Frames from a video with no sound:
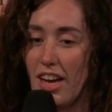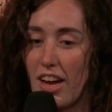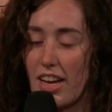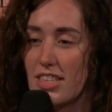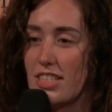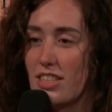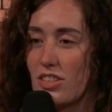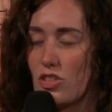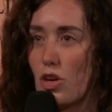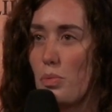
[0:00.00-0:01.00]
because
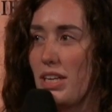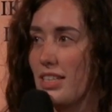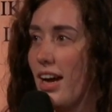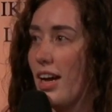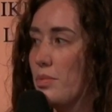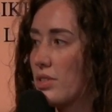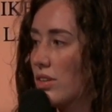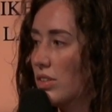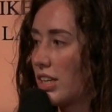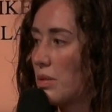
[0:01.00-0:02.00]
so many times I'll
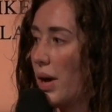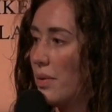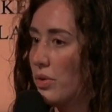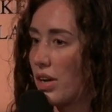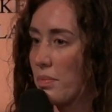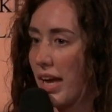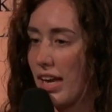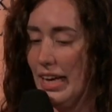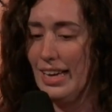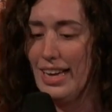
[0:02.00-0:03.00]
look at the Bible and I'm like,
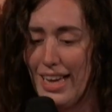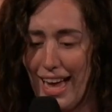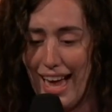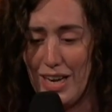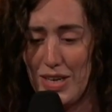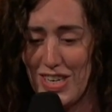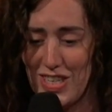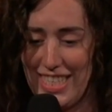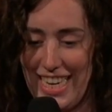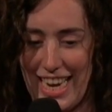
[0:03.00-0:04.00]
I don't
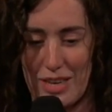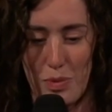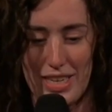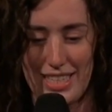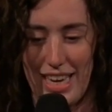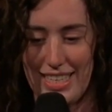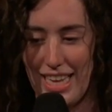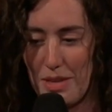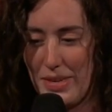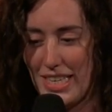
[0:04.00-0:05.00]
understand. What is God
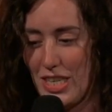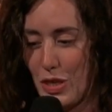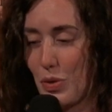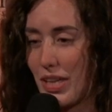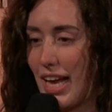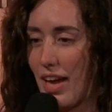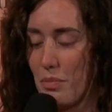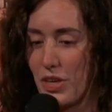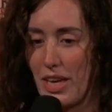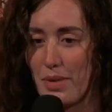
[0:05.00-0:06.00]
telling me to do? Or like, I'm
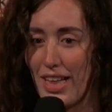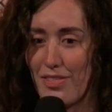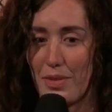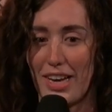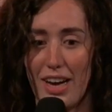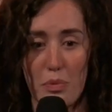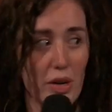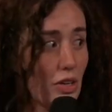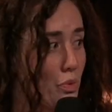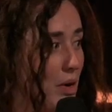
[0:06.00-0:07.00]
looking at my life, I'm like, God, what do
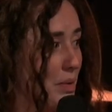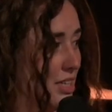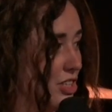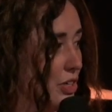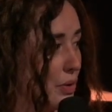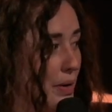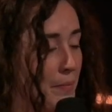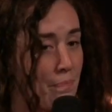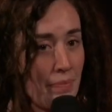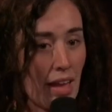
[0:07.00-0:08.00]
you want me to do?
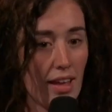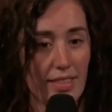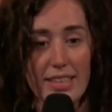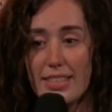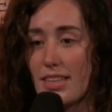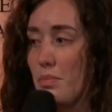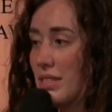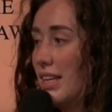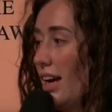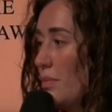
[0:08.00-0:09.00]
This sums
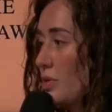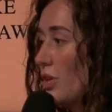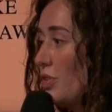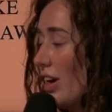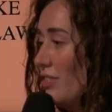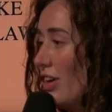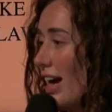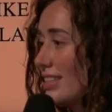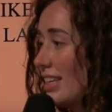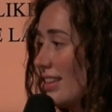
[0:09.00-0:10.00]
it up. So if you're ever
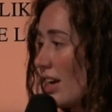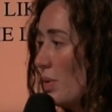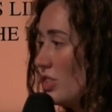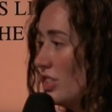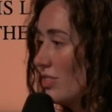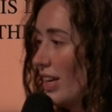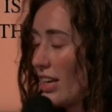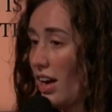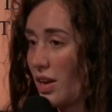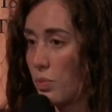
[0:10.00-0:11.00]
asking that question of like,
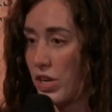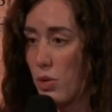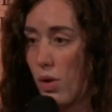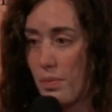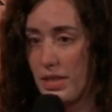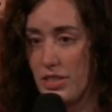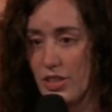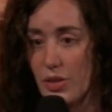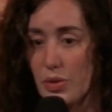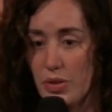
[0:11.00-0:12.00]
God, what do you want me to
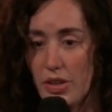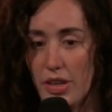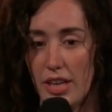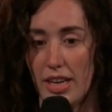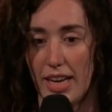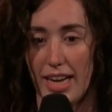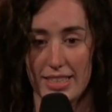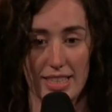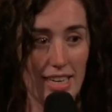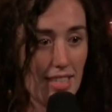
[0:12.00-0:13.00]
do? It's
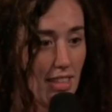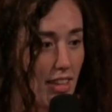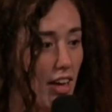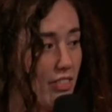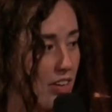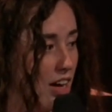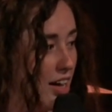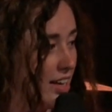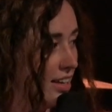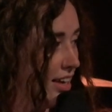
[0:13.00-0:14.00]
this love
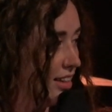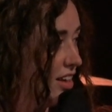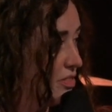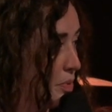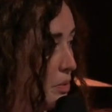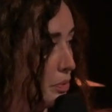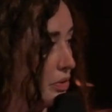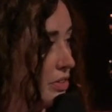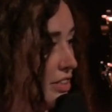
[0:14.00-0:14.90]
God and love people.